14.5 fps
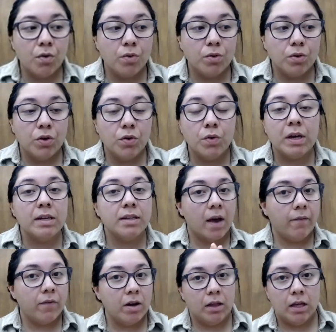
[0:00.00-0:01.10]
you can
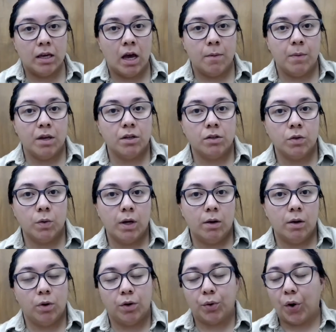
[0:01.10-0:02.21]
definitely come into
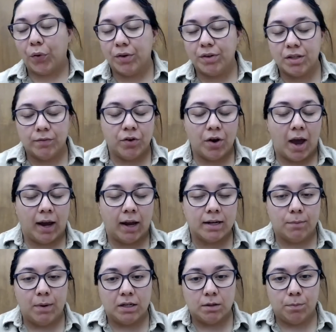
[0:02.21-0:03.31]
it regardless of your
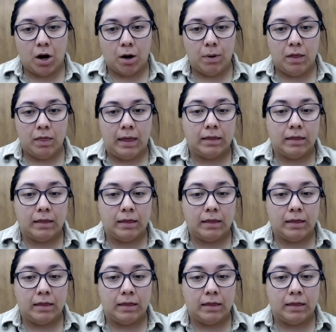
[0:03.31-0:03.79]
academic department.